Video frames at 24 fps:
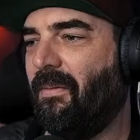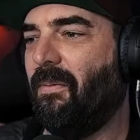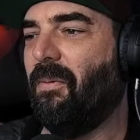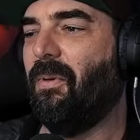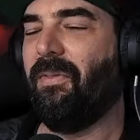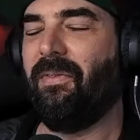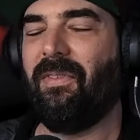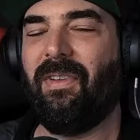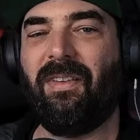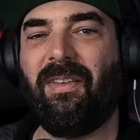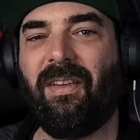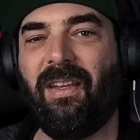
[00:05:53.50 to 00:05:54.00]
We'll
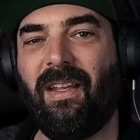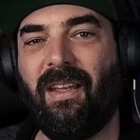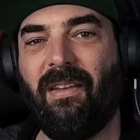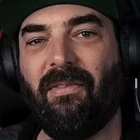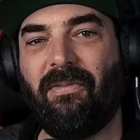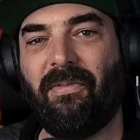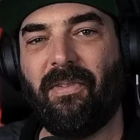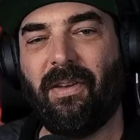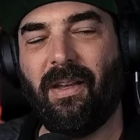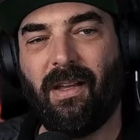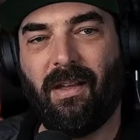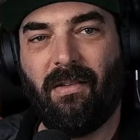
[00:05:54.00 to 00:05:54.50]
have to see
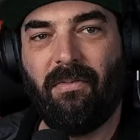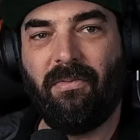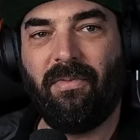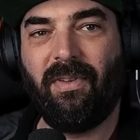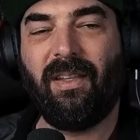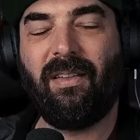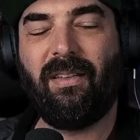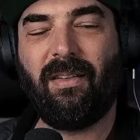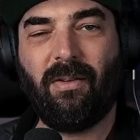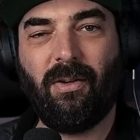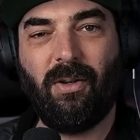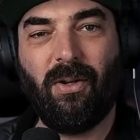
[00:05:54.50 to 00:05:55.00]
if
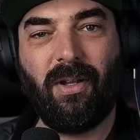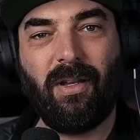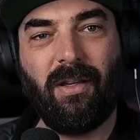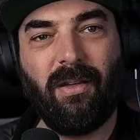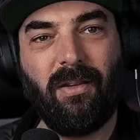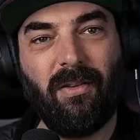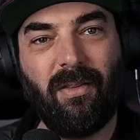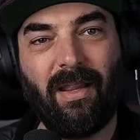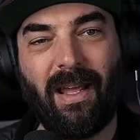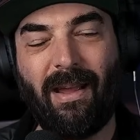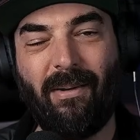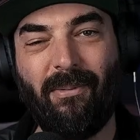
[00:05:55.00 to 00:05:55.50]
V0 can
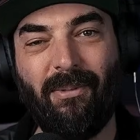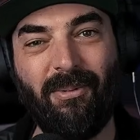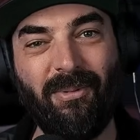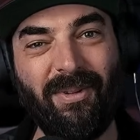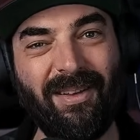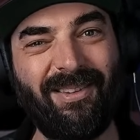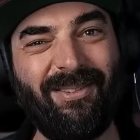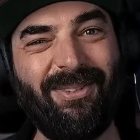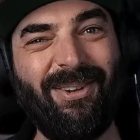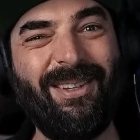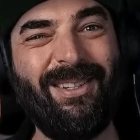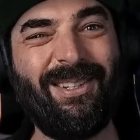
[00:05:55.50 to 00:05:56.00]
do that when we
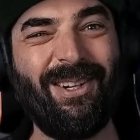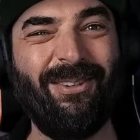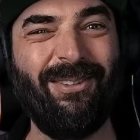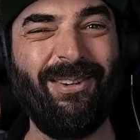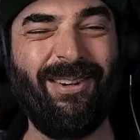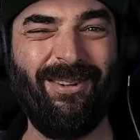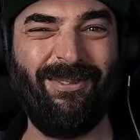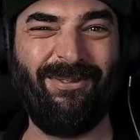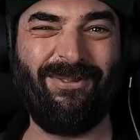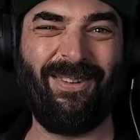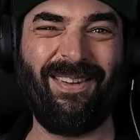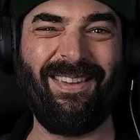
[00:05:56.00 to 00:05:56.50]
switch over
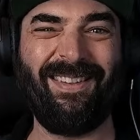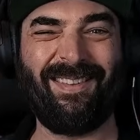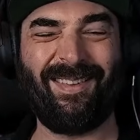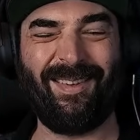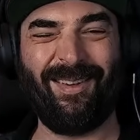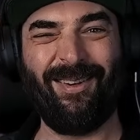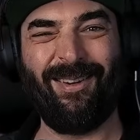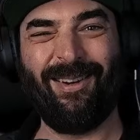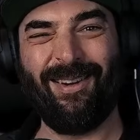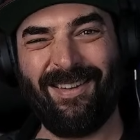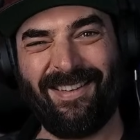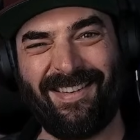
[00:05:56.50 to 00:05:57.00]
to
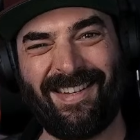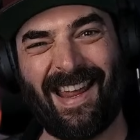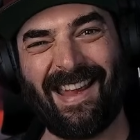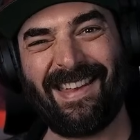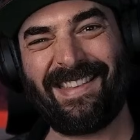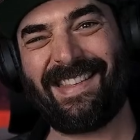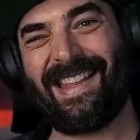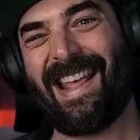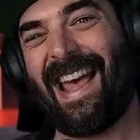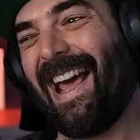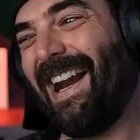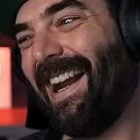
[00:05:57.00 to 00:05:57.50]
V0 to
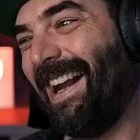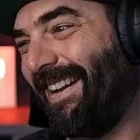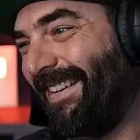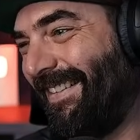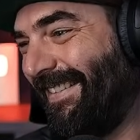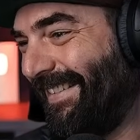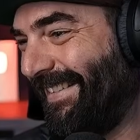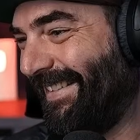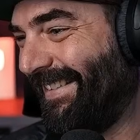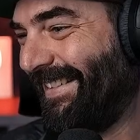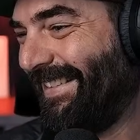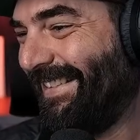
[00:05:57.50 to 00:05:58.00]
test that
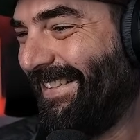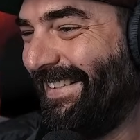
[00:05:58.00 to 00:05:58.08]
out.